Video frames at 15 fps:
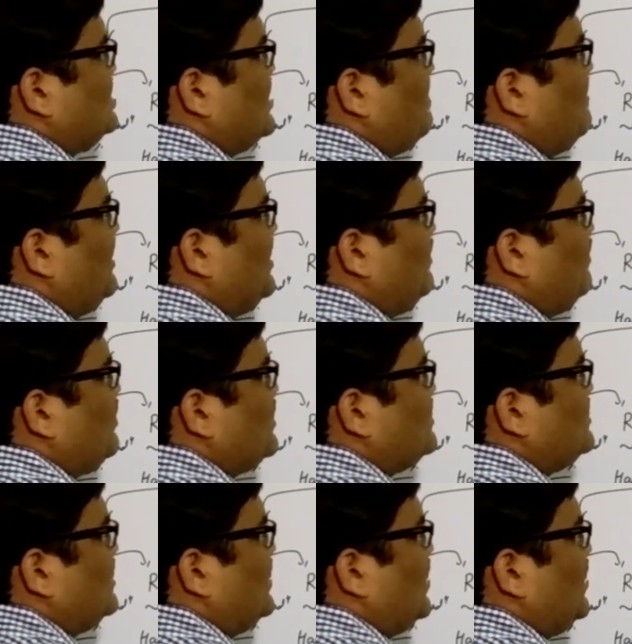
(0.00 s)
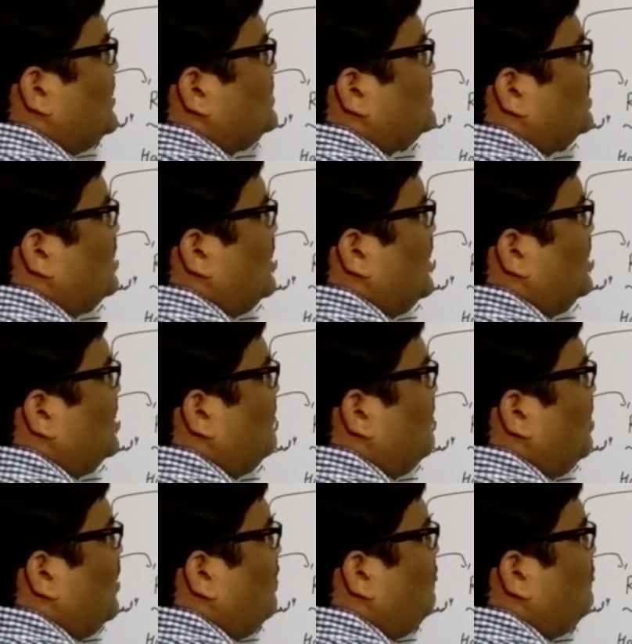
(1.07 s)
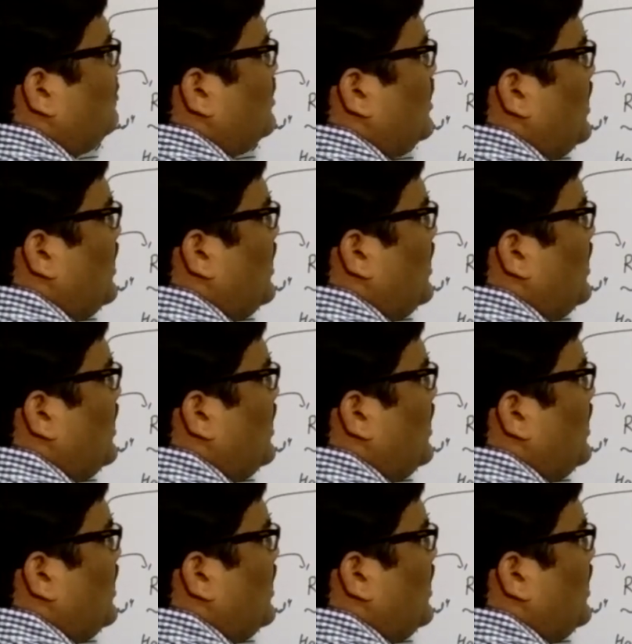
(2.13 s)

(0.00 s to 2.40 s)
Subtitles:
70% in the way of